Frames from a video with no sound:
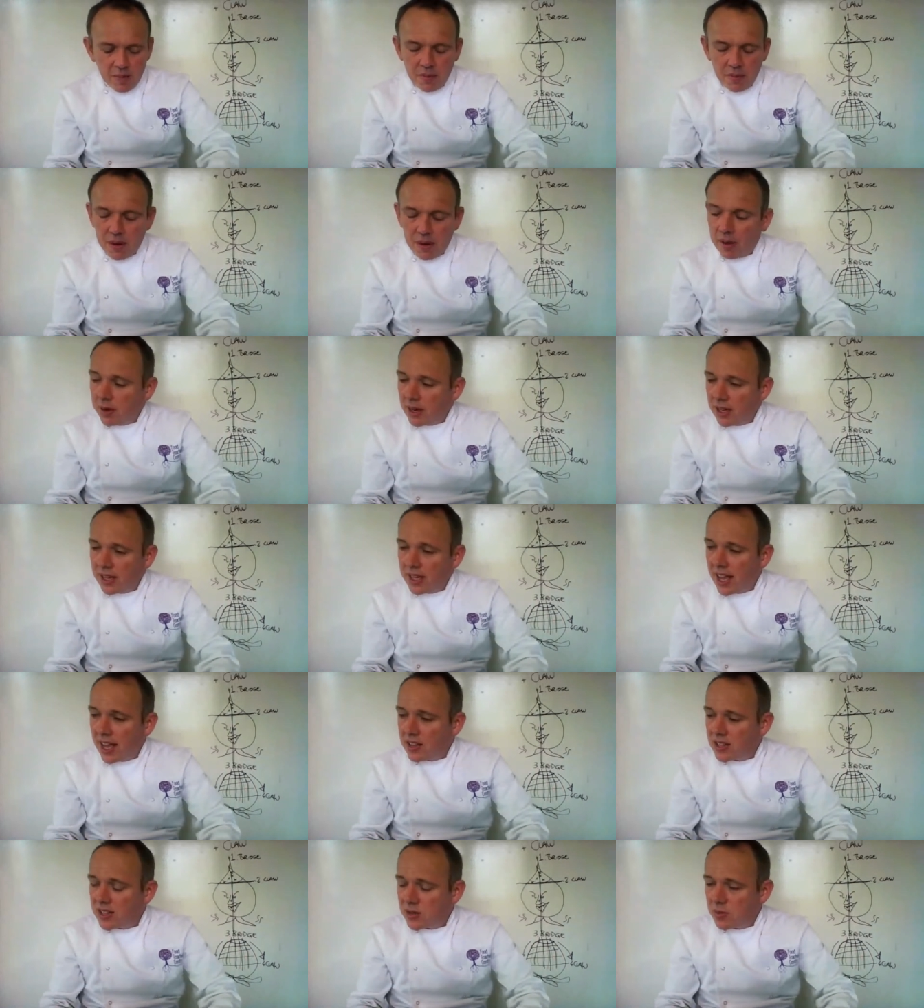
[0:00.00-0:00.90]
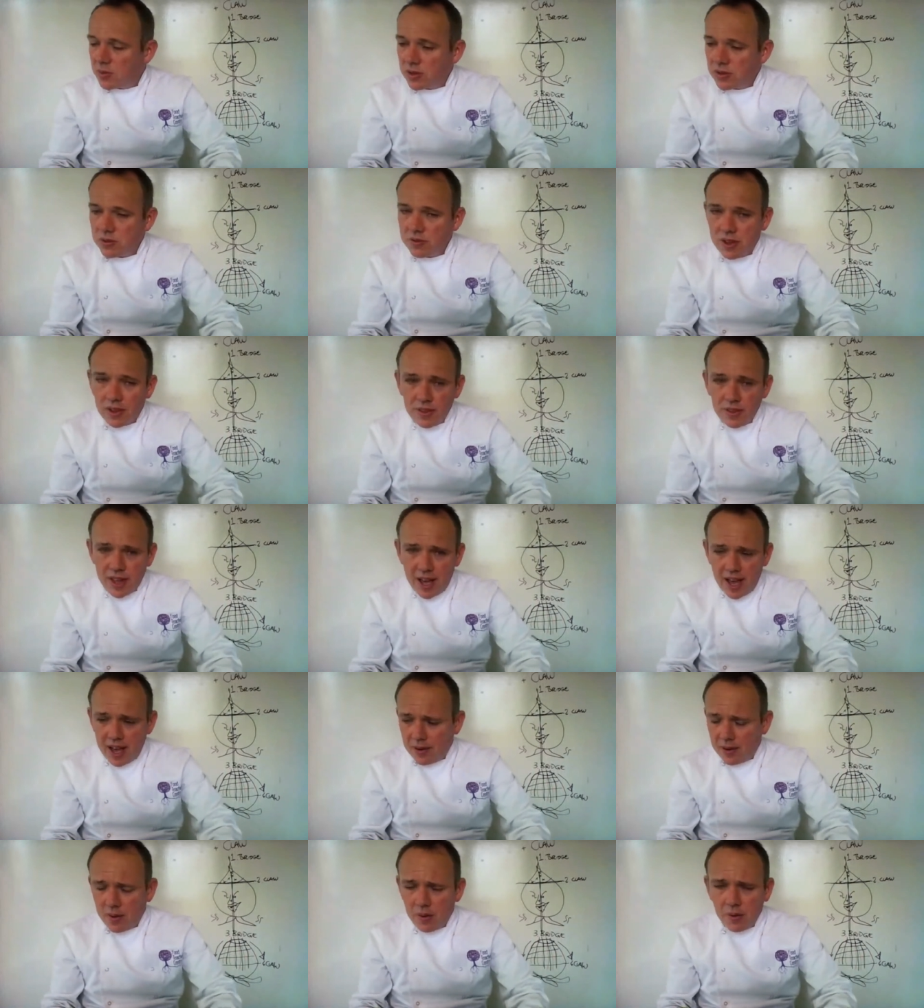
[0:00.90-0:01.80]
I'm going to get, once we've
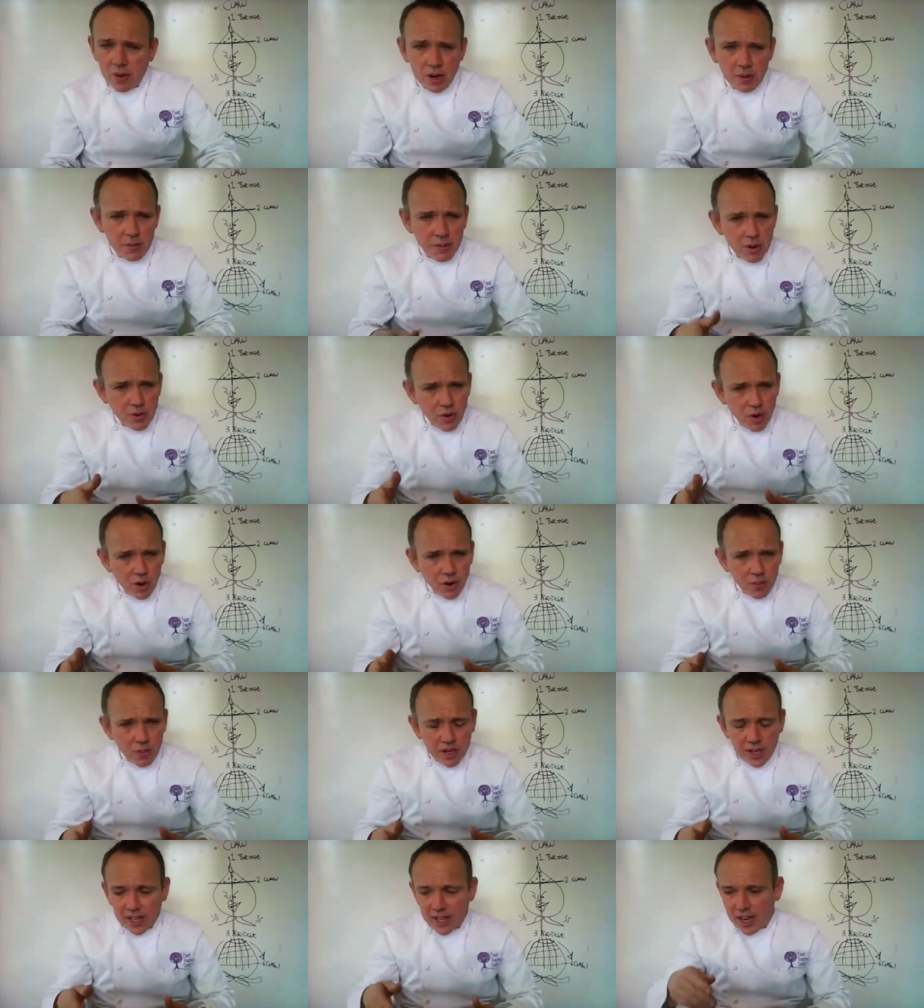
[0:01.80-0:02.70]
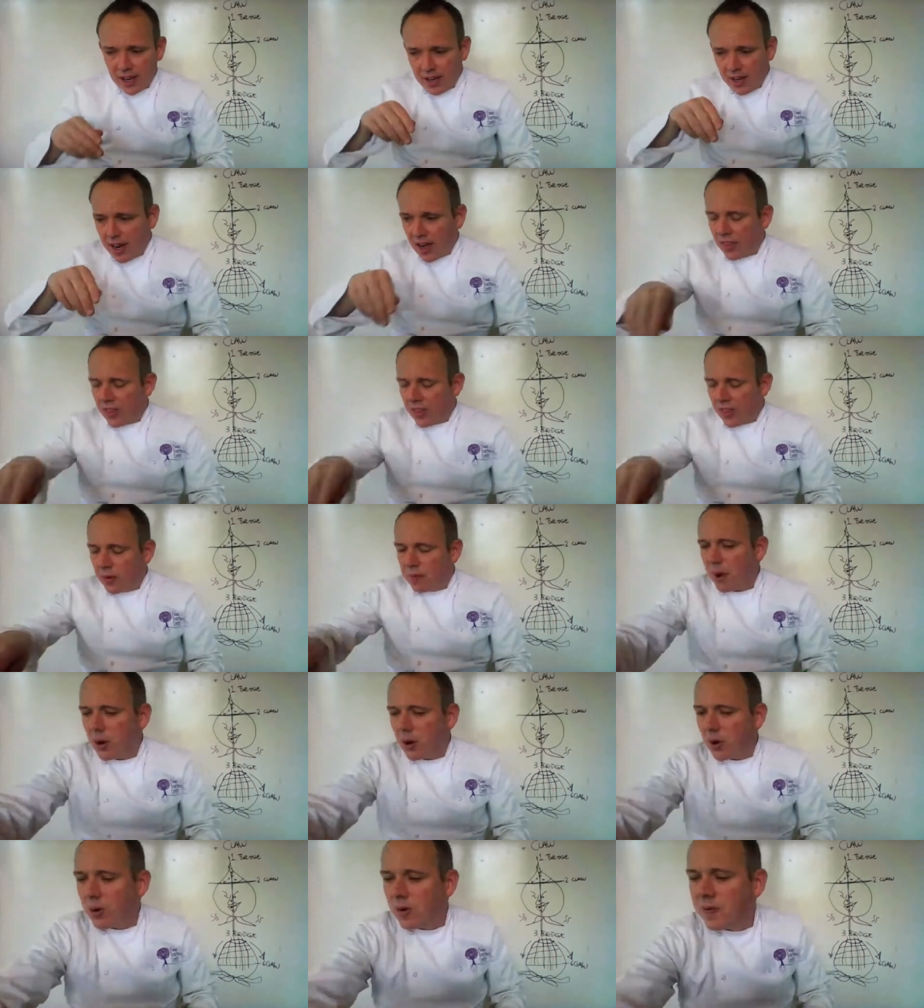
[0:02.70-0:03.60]
done that, we're going to move on and we're going to get another
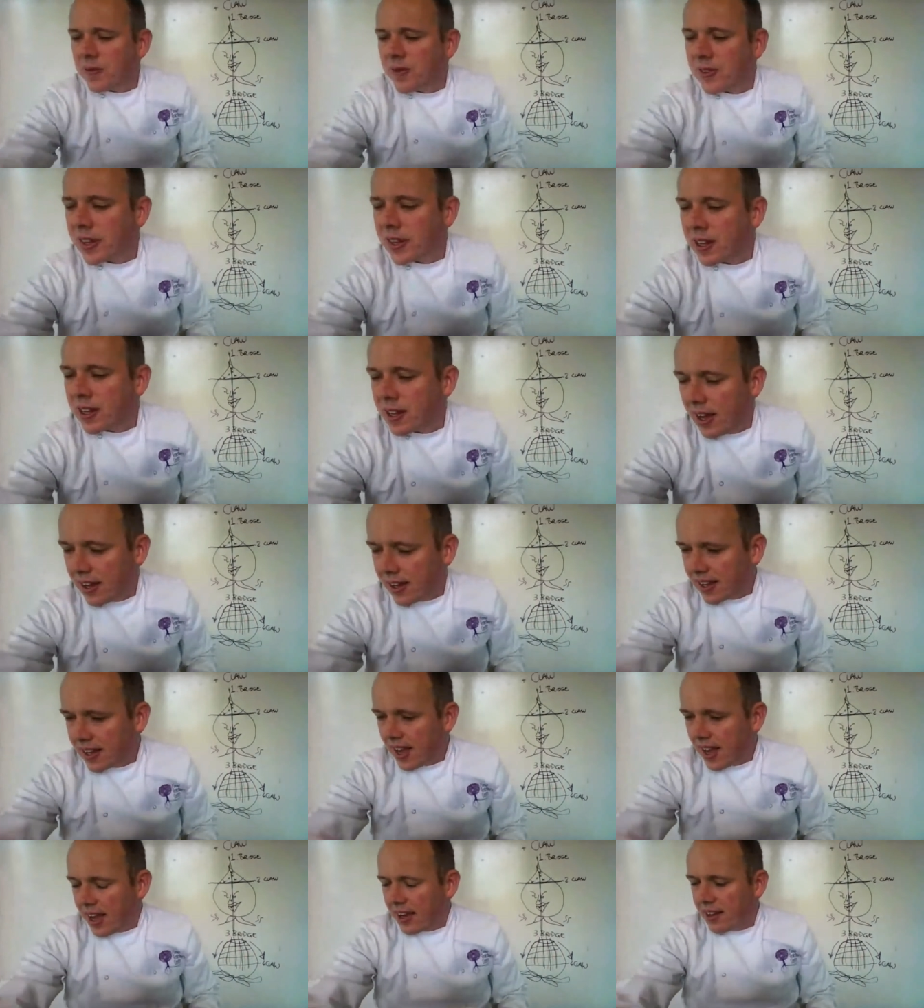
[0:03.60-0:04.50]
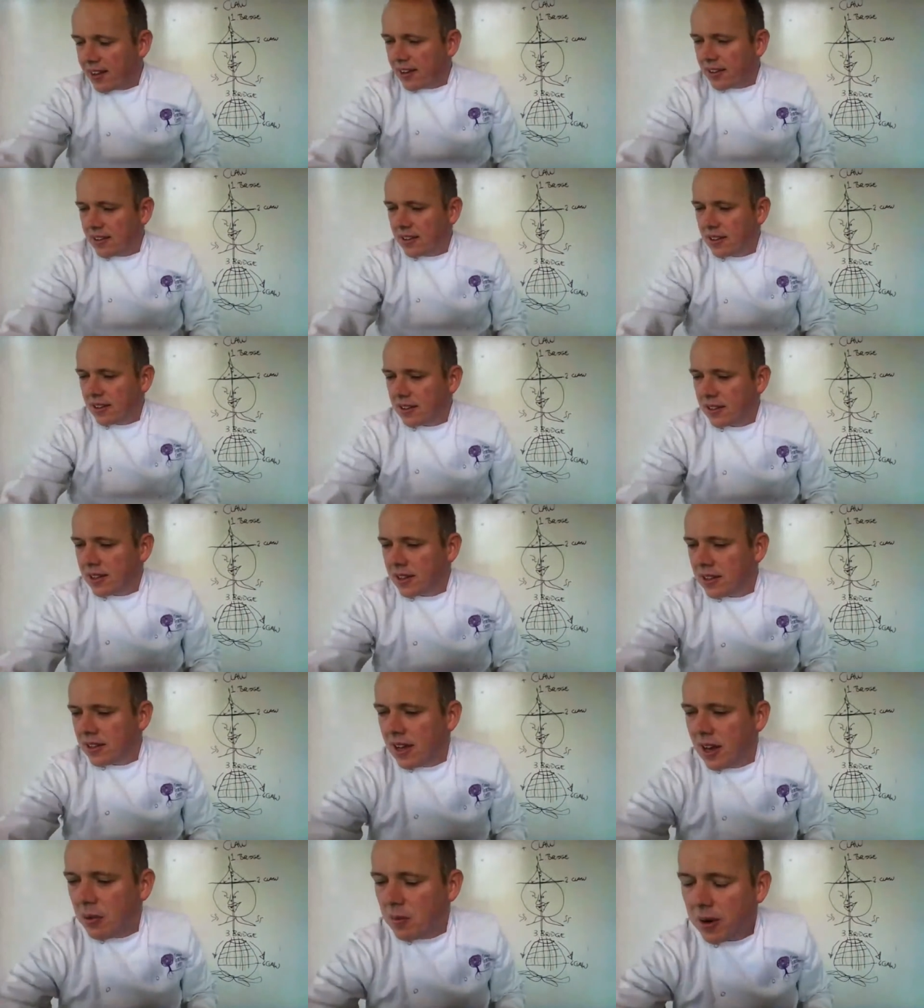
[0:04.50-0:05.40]
bowl again, and
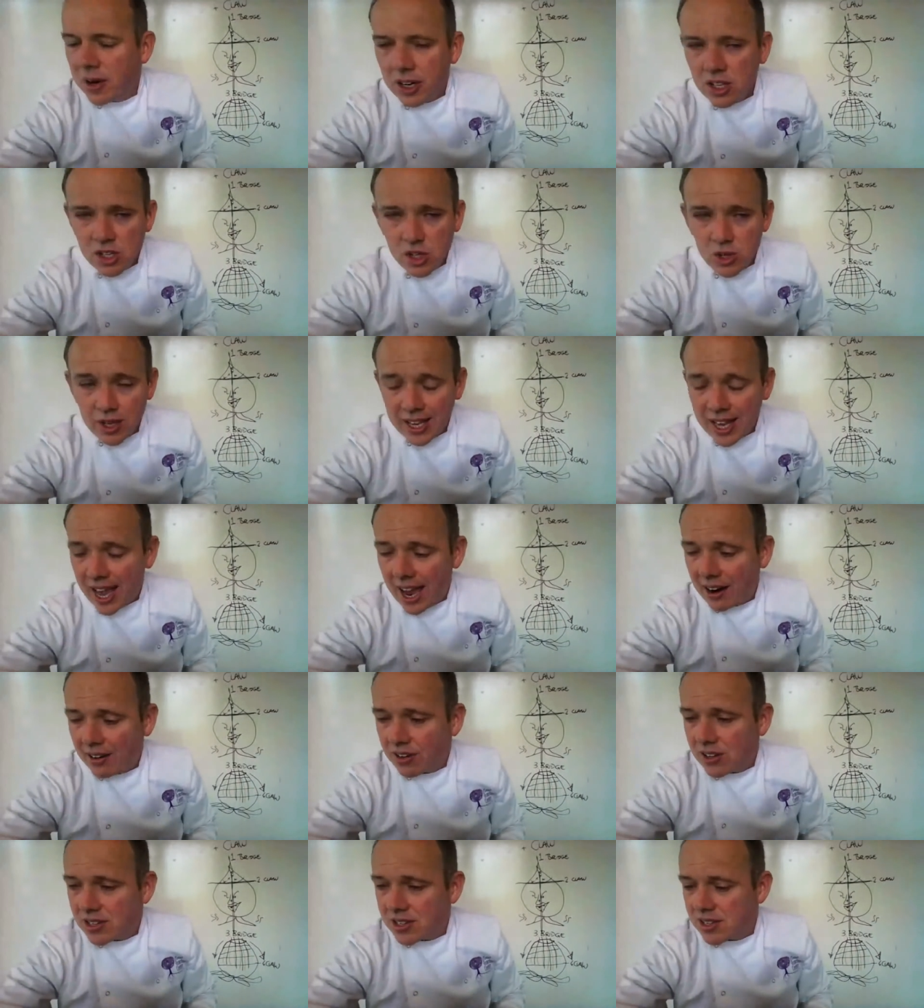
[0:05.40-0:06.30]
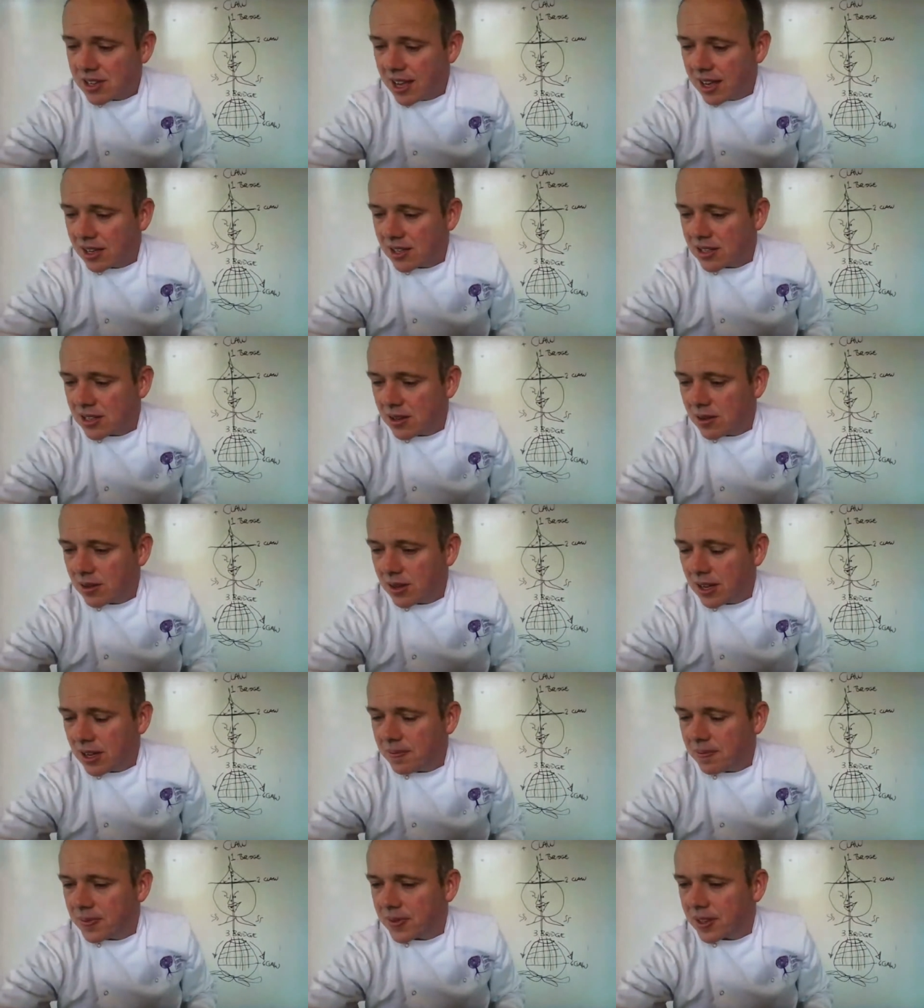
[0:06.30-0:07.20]
we're going to do the carrots next.
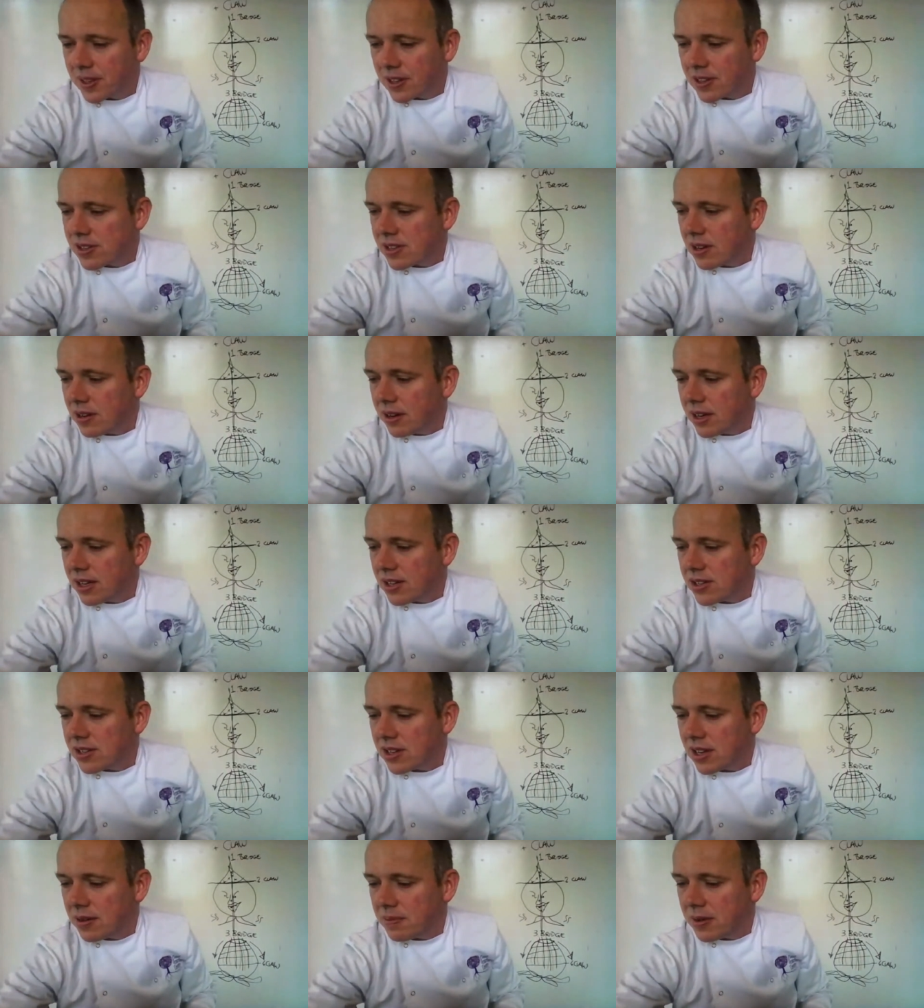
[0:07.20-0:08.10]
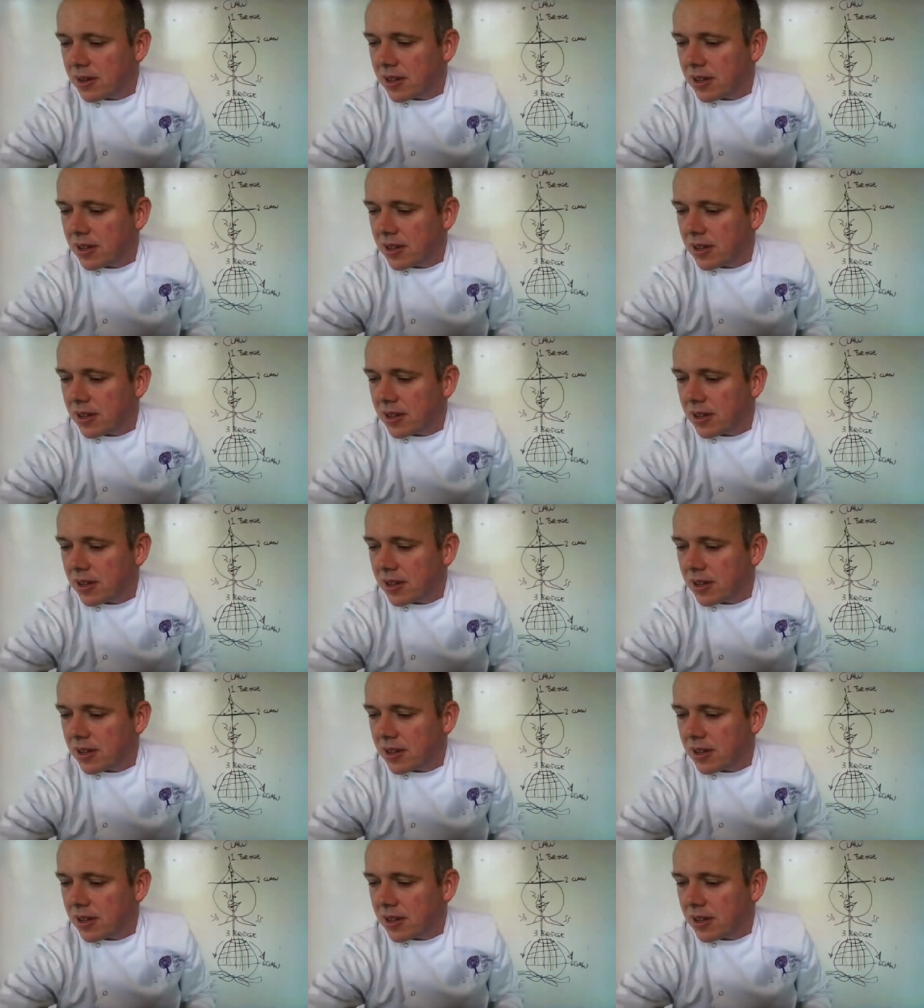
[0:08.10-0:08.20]
Okay, so let's